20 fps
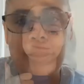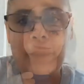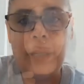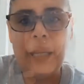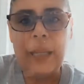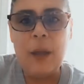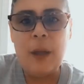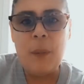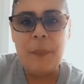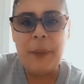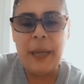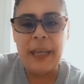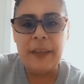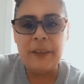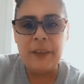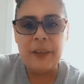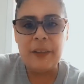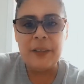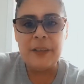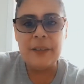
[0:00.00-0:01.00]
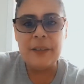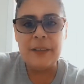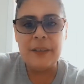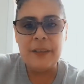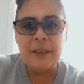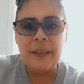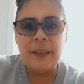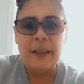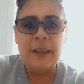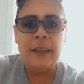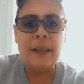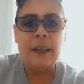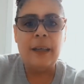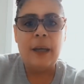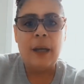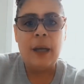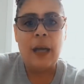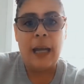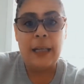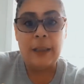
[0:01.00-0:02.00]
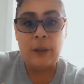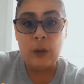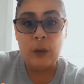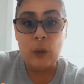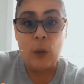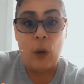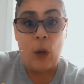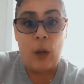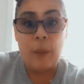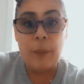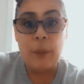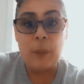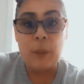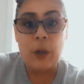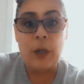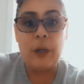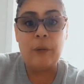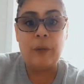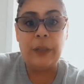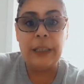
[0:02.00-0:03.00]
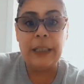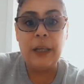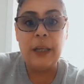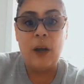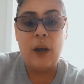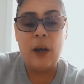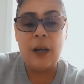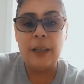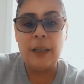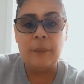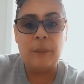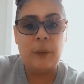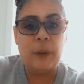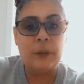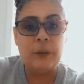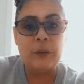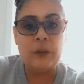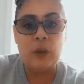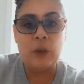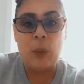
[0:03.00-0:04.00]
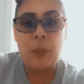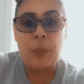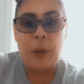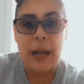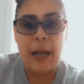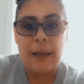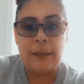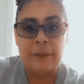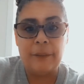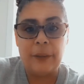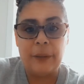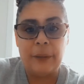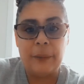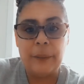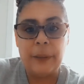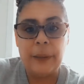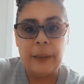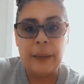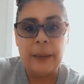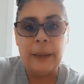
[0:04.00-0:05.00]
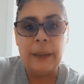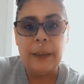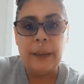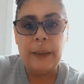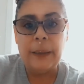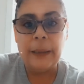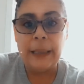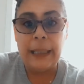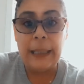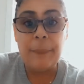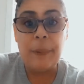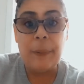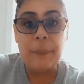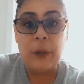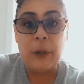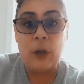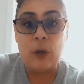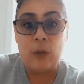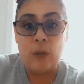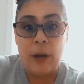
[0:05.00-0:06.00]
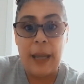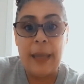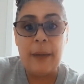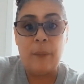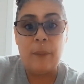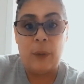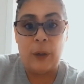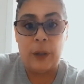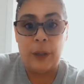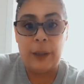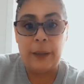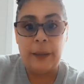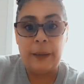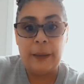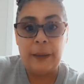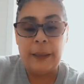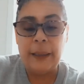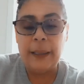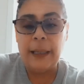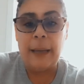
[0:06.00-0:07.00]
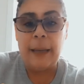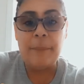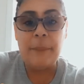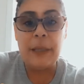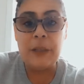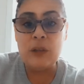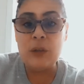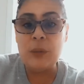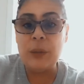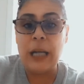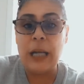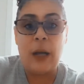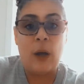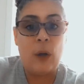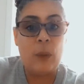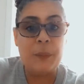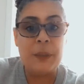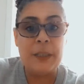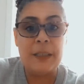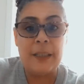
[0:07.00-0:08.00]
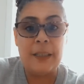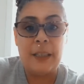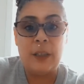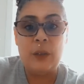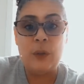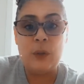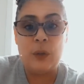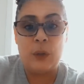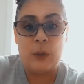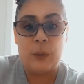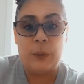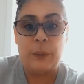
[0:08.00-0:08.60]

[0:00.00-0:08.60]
Hello, Panthers. I know you've all been working really hard and we're so proud of you. Keep up the great work. I miss you and I hope to see you soon.